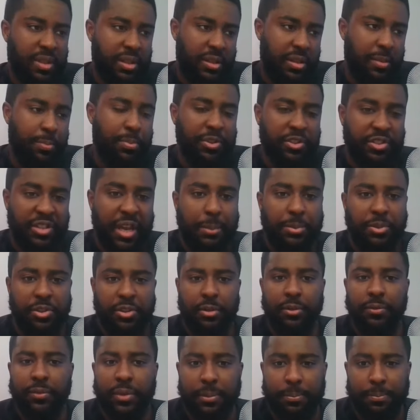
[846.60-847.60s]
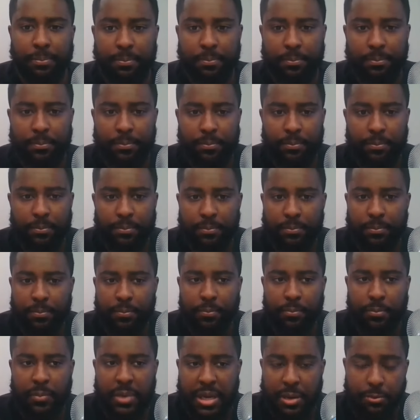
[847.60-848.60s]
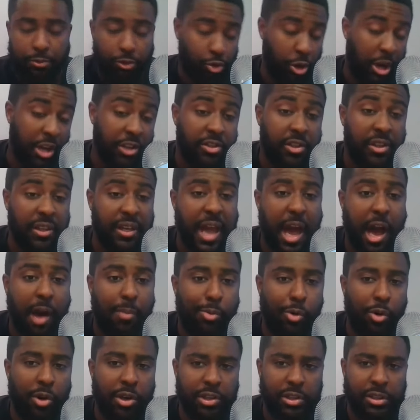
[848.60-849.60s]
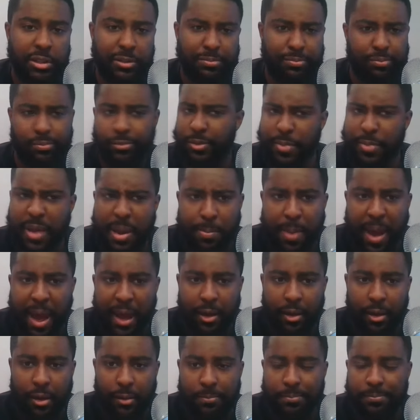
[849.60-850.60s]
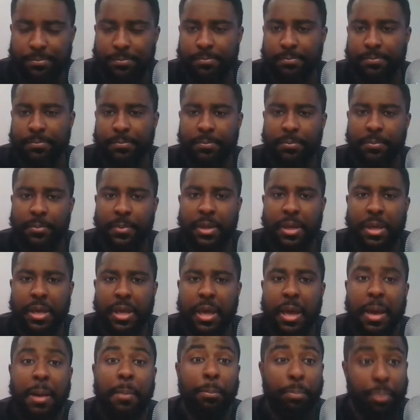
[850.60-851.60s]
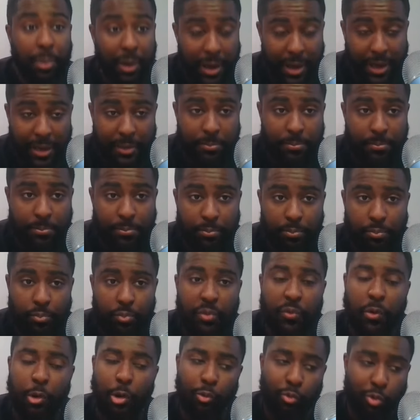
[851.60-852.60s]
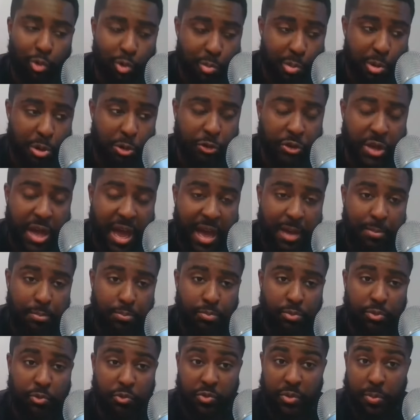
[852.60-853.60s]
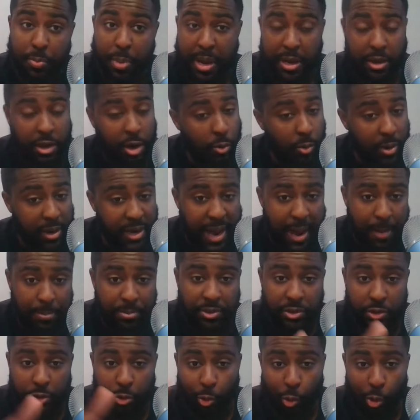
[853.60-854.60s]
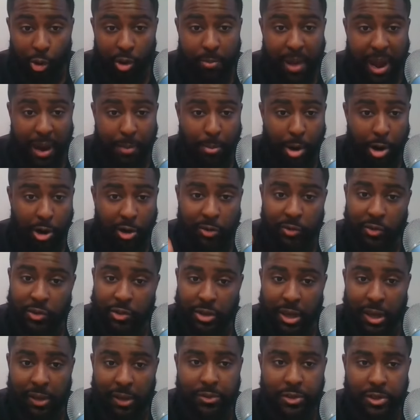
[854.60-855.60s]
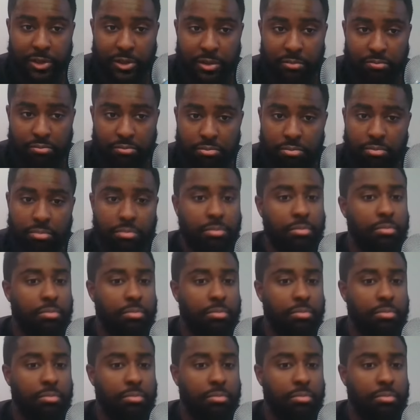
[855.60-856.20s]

the perception of him. He was traded to the Cowboys to be a backup. But we've heard rumors that depending on what happens in the quarterback market this offseason,